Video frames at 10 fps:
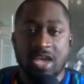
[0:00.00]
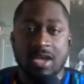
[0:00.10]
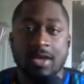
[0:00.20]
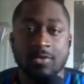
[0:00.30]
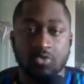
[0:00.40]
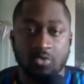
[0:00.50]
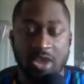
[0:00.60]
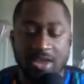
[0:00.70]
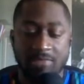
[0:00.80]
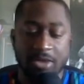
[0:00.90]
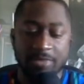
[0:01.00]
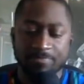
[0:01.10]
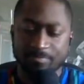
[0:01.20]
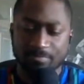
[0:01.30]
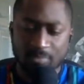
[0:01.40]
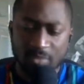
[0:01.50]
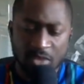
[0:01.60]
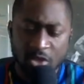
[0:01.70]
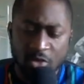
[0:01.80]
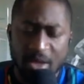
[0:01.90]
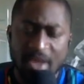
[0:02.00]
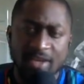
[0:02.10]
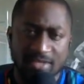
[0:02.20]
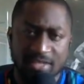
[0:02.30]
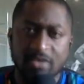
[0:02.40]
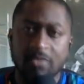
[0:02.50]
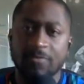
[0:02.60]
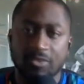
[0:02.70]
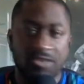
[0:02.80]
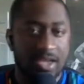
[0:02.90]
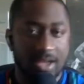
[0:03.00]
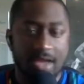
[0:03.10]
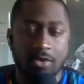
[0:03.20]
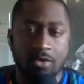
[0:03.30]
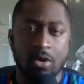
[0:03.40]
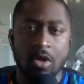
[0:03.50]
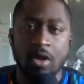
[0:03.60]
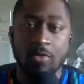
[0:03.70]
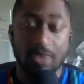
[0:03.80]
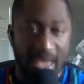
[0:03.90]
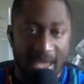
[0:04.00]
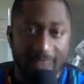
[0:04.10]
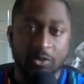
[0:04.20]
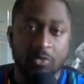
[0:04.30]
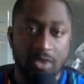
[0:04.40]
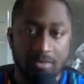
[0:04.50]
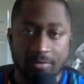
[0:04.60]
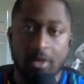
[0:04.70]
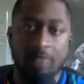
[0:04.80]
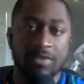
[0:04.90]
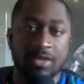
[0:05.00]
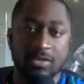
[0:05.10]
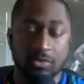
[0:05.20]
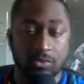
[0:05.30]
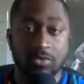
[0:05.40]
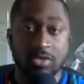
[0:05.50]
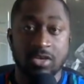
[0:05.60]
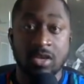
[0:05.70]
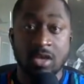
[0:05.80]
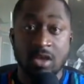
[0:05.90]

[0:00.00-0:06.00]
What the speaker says: Eichel trade. But you're right, a deal for Jack Eichel would have to involve a Nick Suzuki.